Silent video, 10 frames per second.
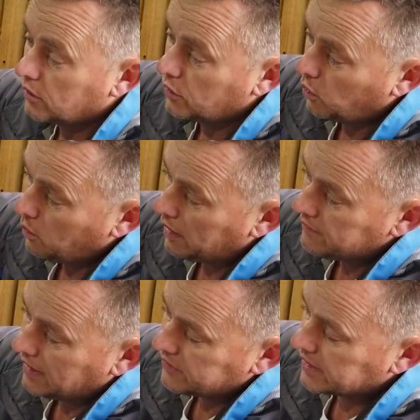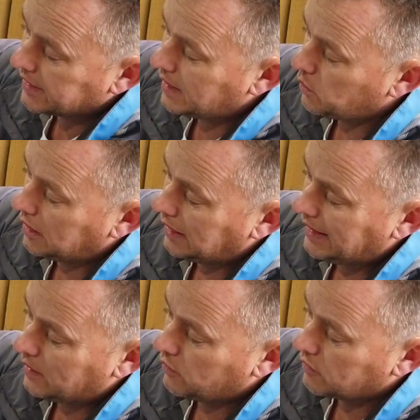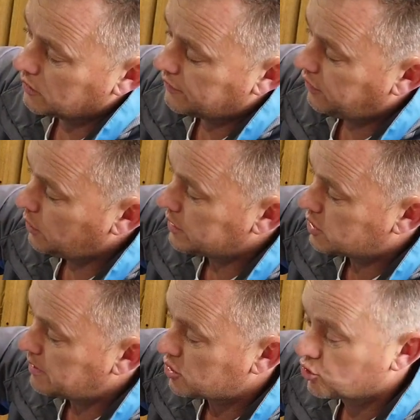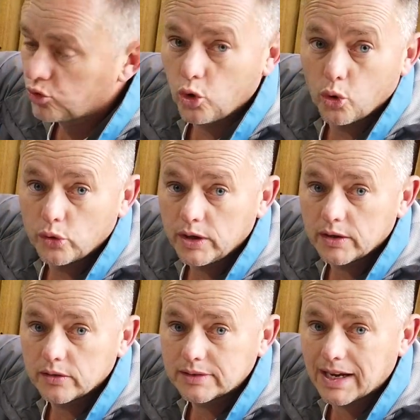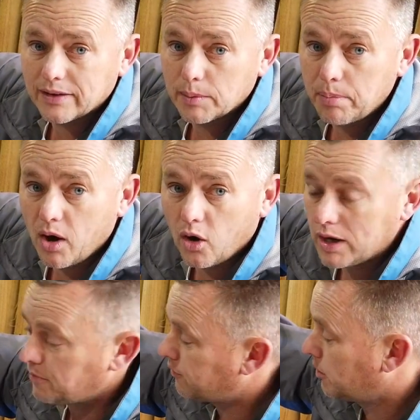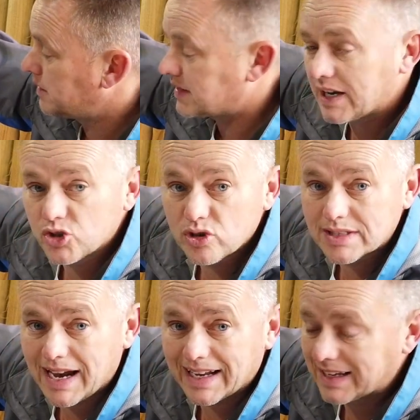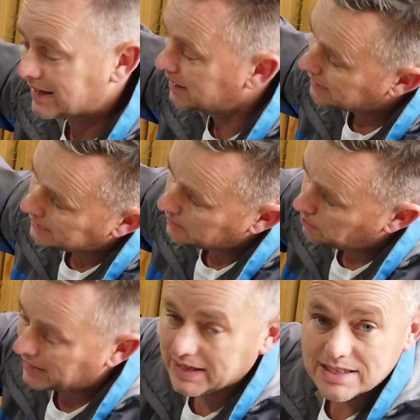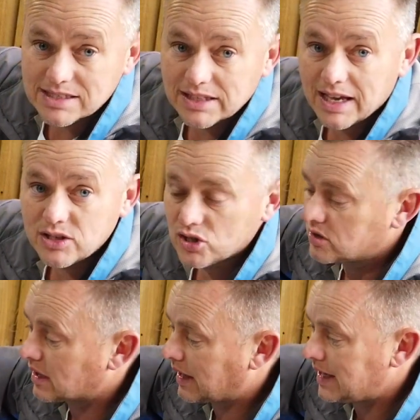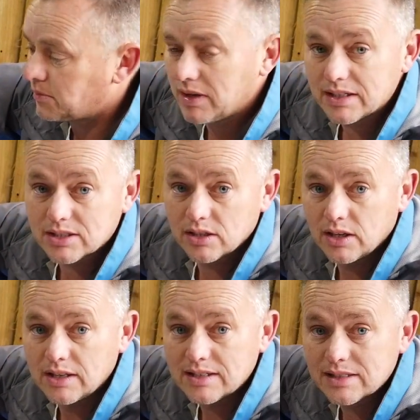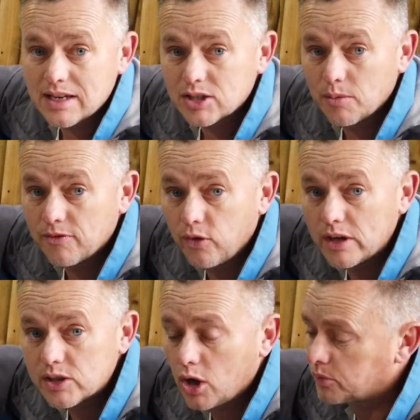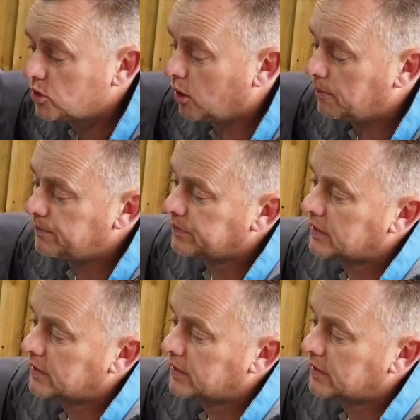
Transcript: the one-way valve in the cap will allow fluid to be drawn down the pipe from this extra tank back into the engine to keep this system fully topped up.